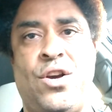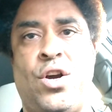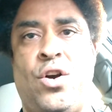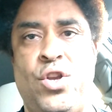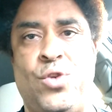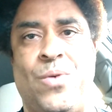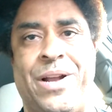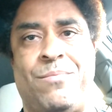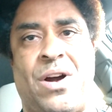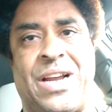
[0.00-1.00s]
who you
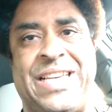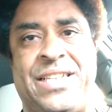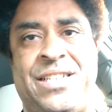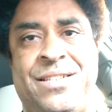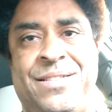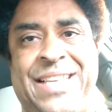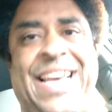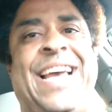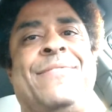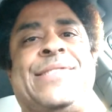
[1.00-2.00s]
want to market to.
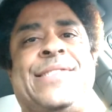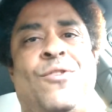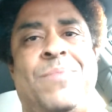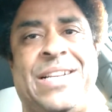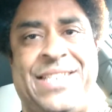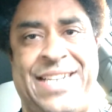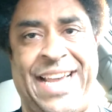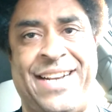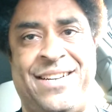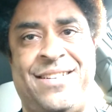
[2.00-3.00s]
They have so much
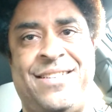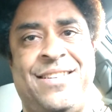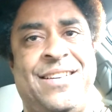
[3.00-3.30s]
data